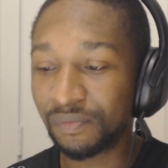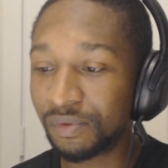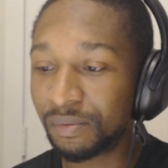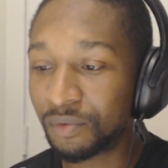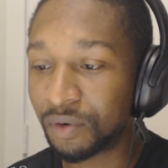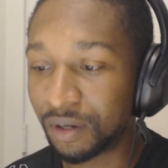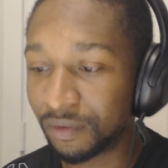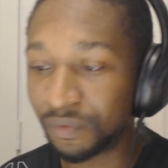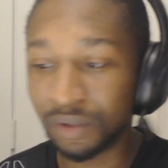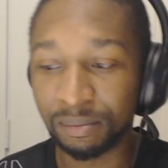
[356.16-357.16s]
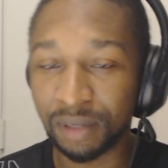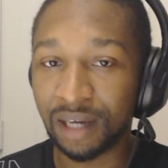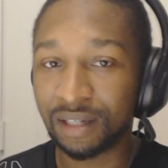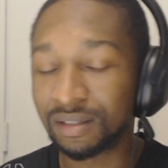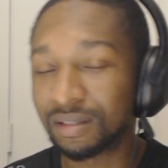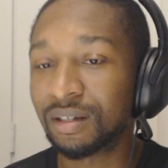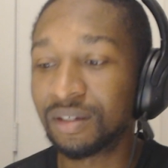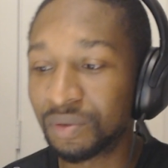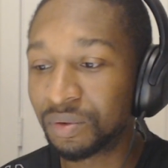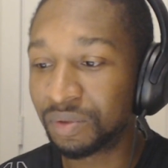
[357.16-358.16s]
more of your bias
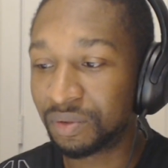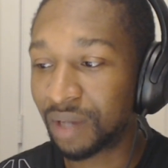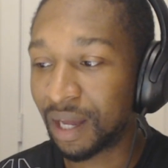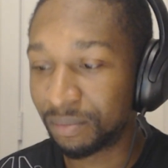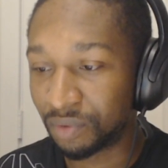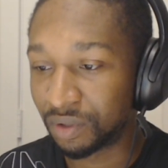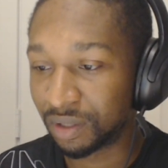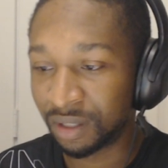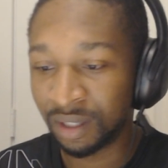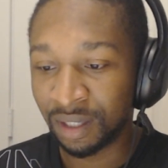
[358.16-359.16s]
on who you like more.